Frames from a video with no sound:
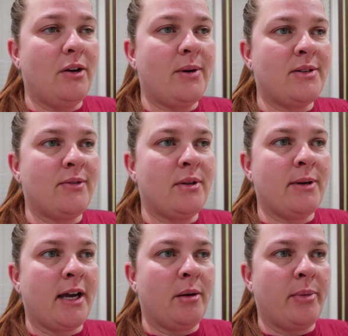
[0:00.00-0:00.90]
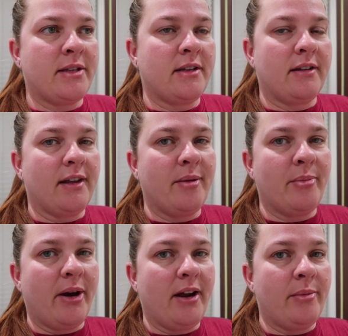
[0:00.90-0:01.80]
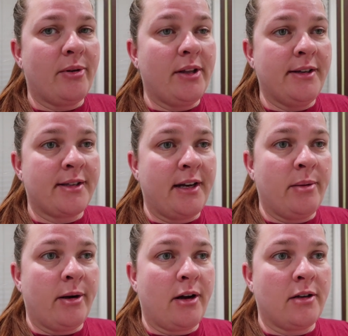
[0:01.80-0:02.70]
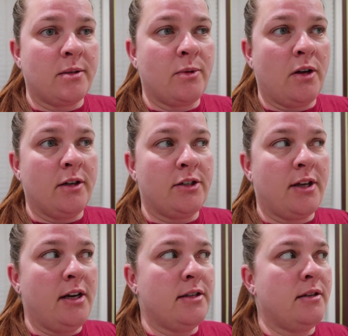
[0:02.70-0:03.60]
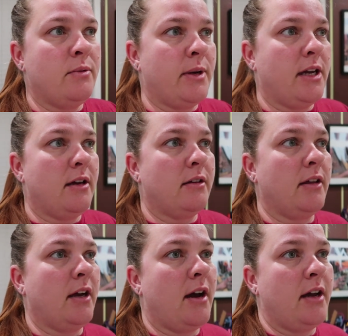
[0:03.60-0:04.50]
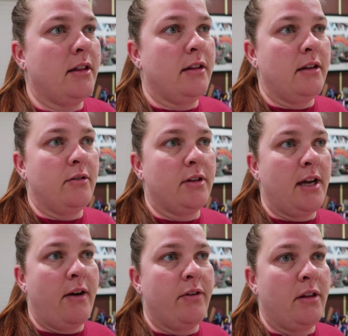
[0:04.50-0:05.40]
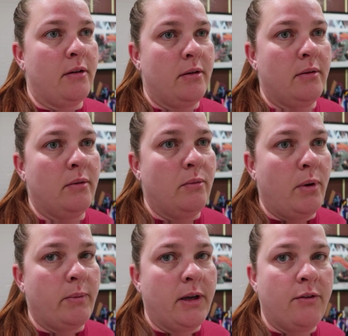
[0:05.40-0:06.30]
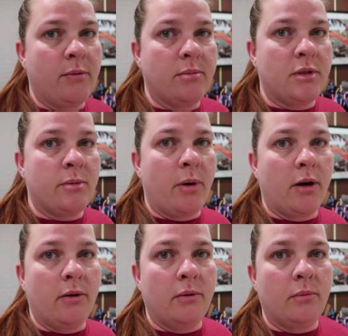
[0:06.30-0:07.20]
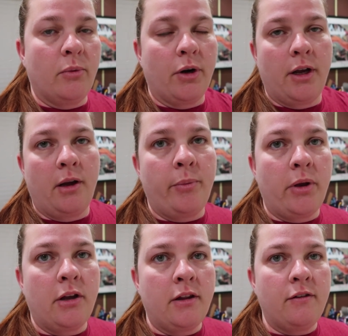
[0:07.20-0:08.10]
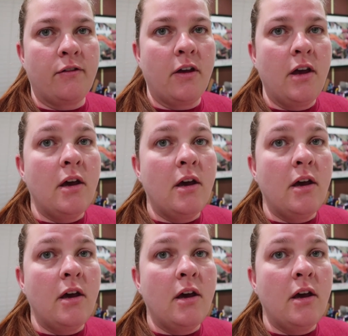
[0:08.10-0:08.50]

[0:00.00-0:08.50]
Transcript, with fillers: no rest for the wicked, basically. But I'm really excited about Costume College. That is in a week. Like, I literally have another one week from tomorrow morning. I'm gonna leave